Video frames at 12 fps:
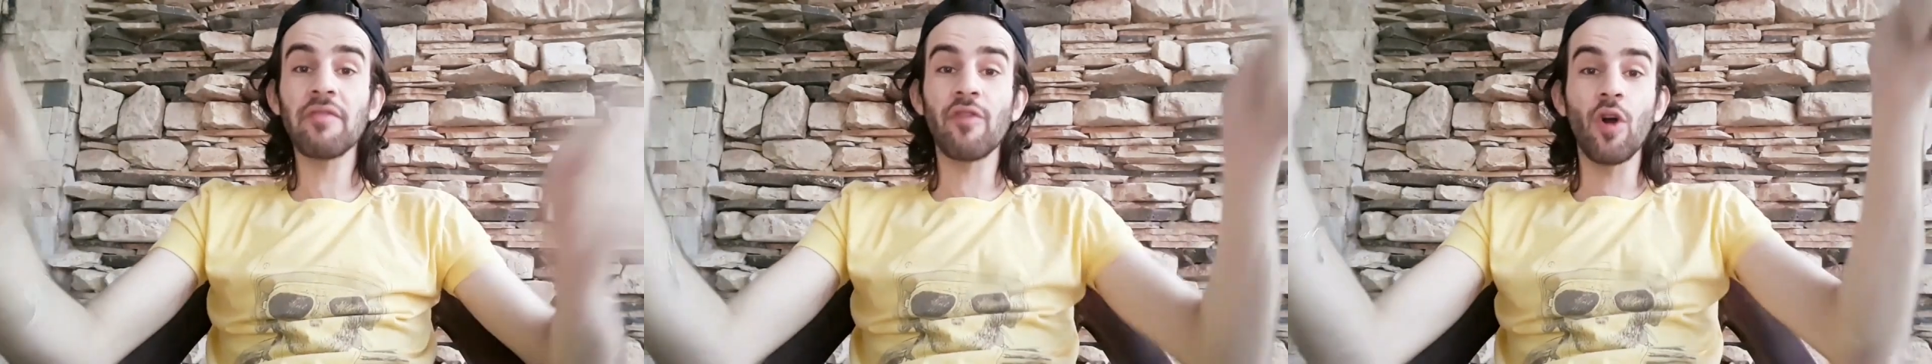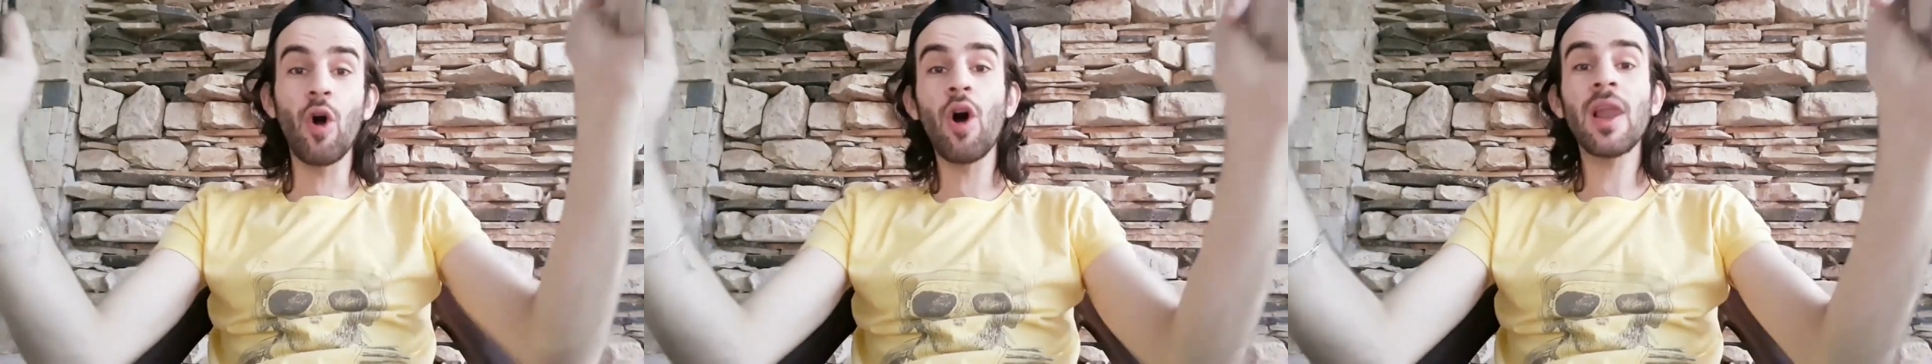
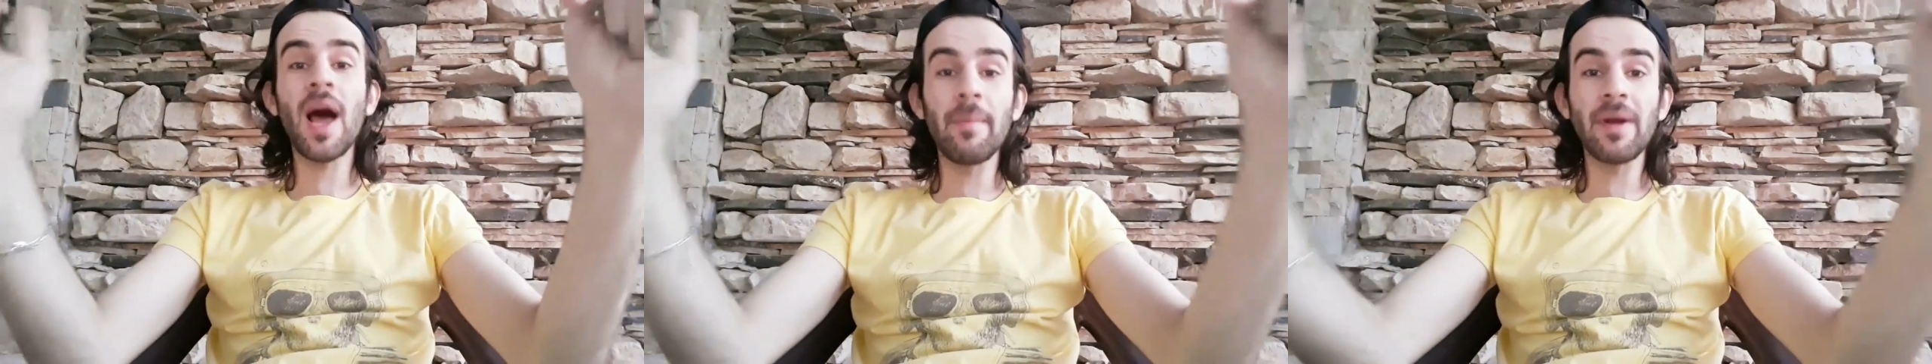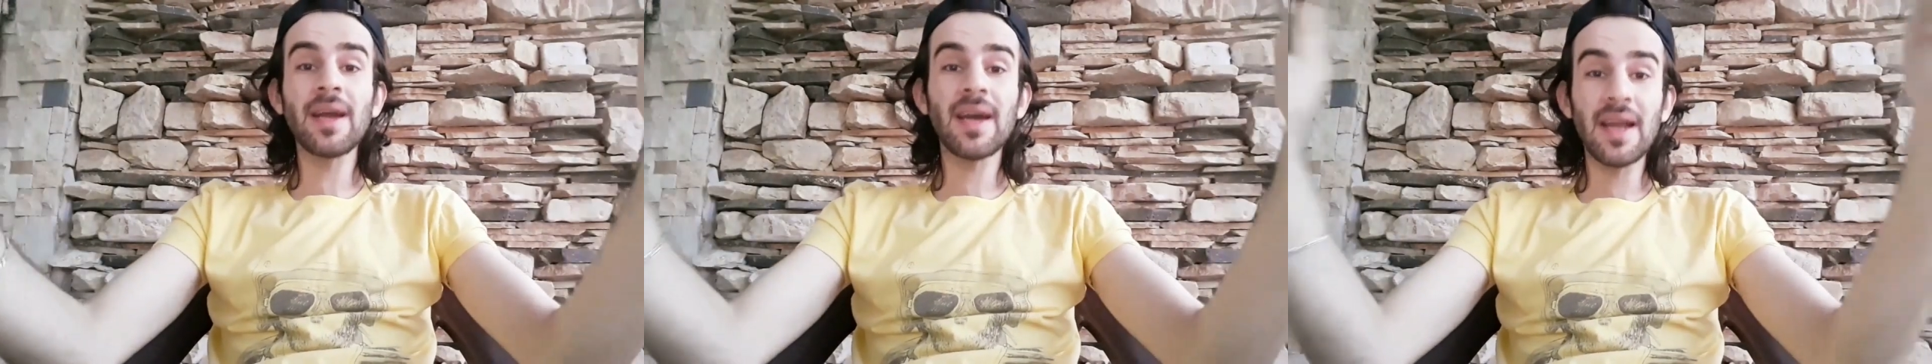for all
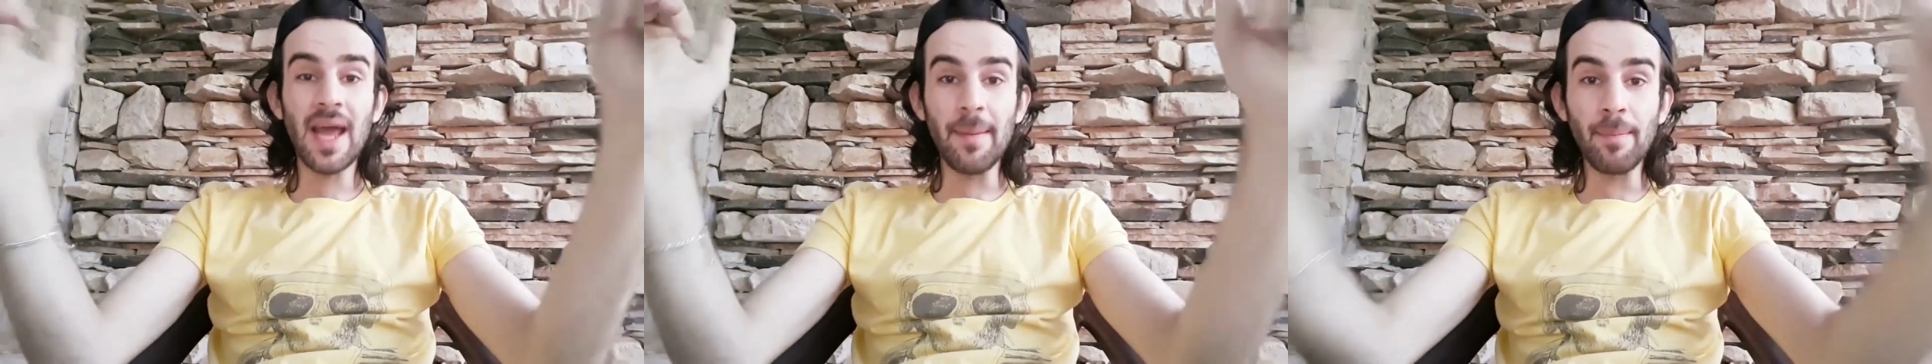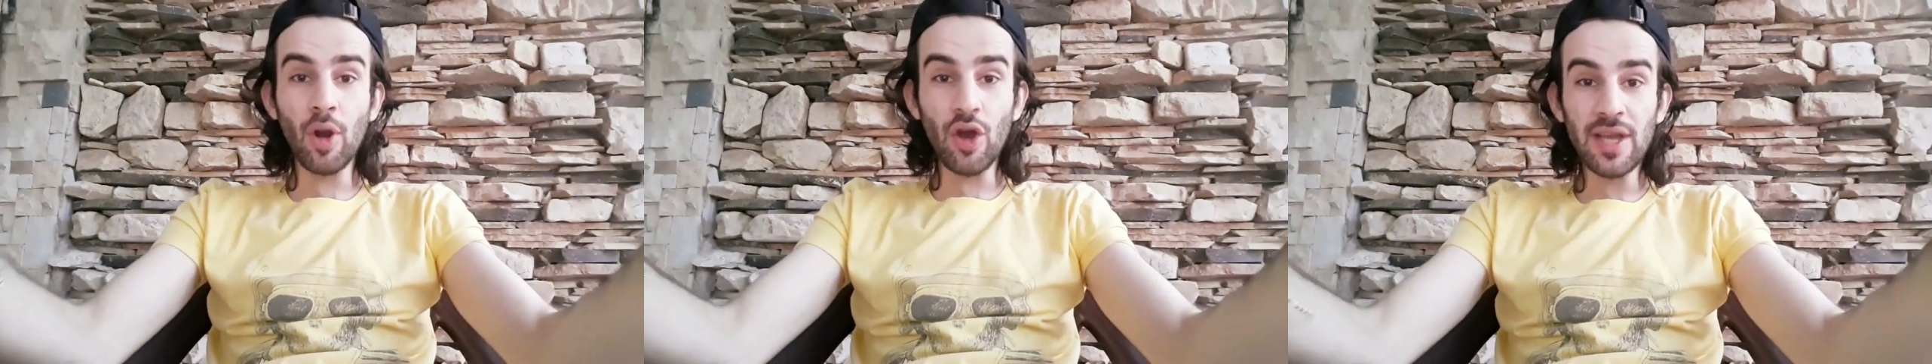American
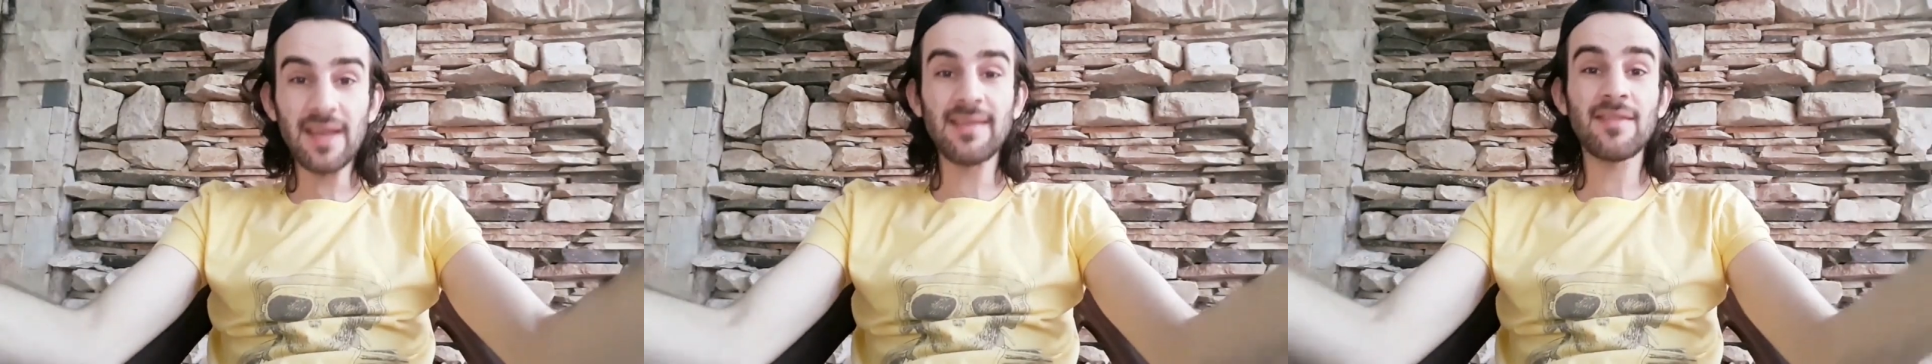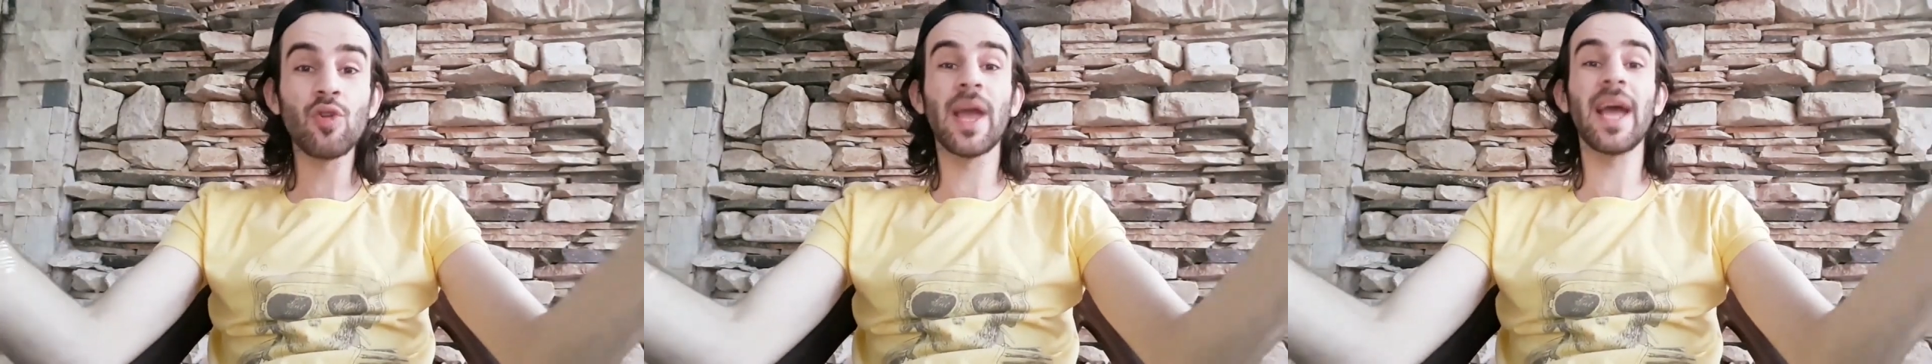
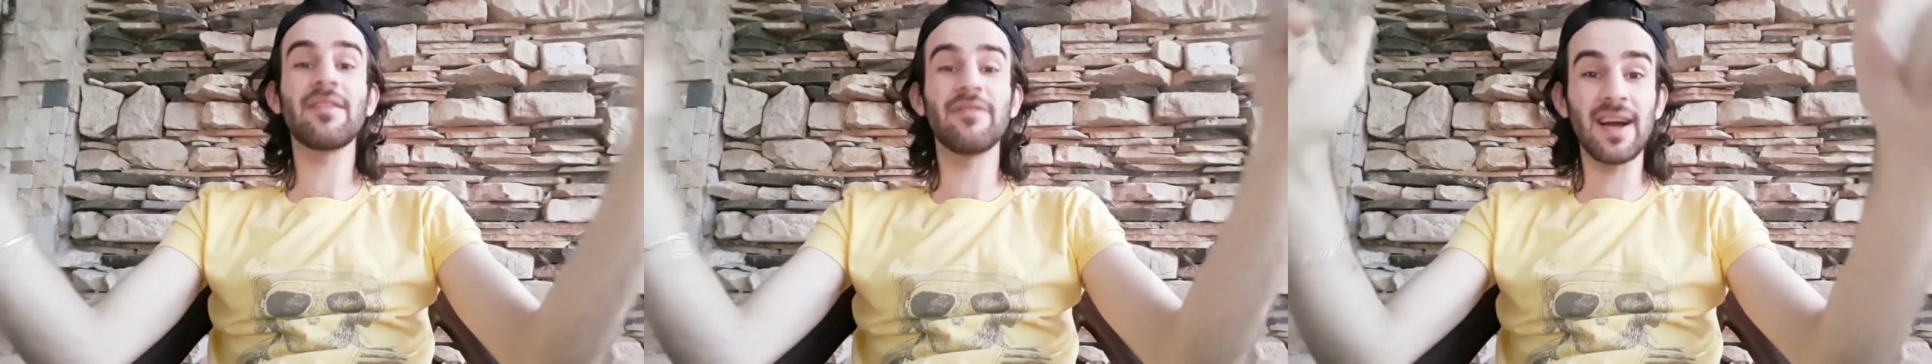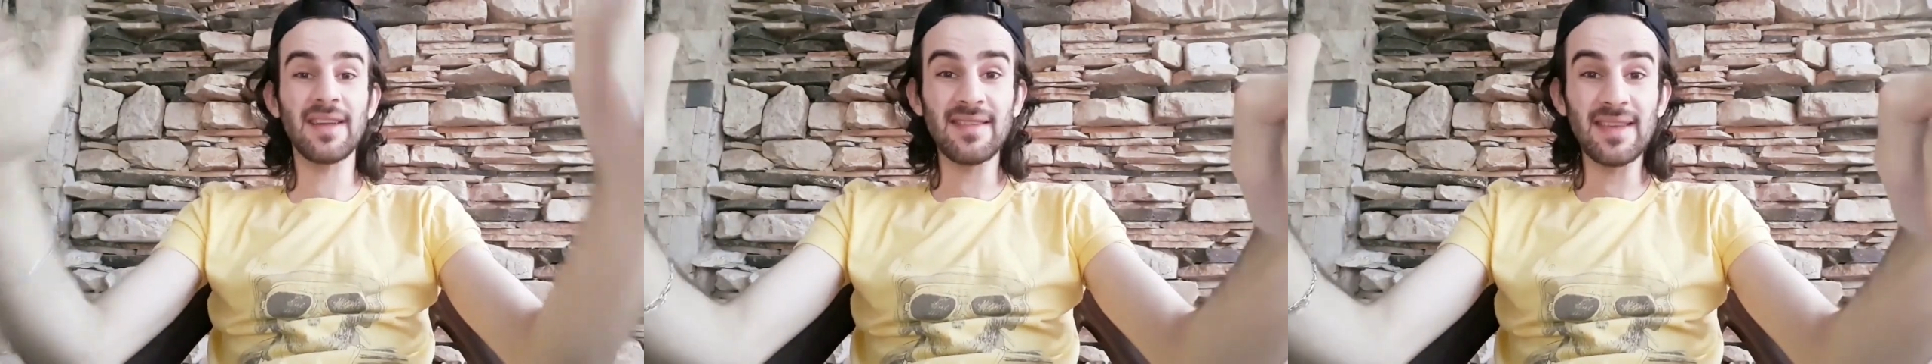employees to get
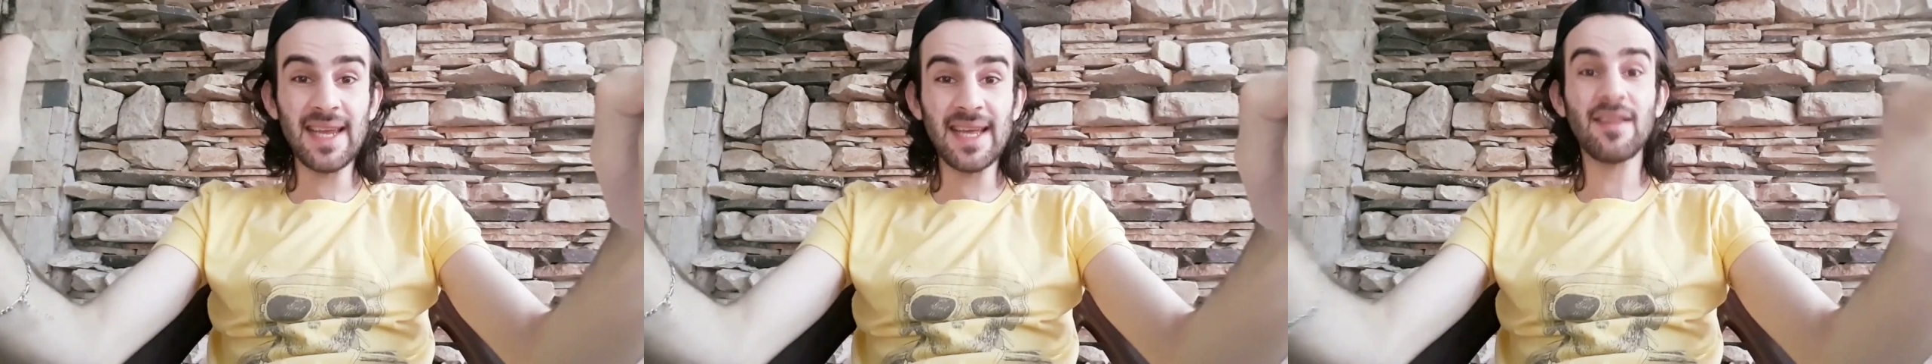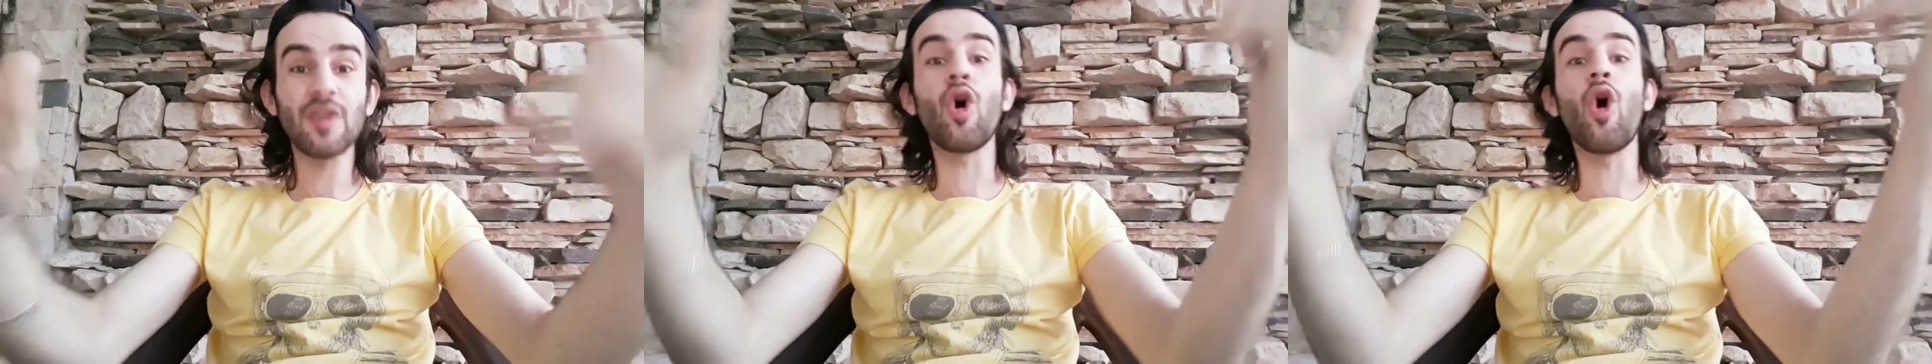vaccinated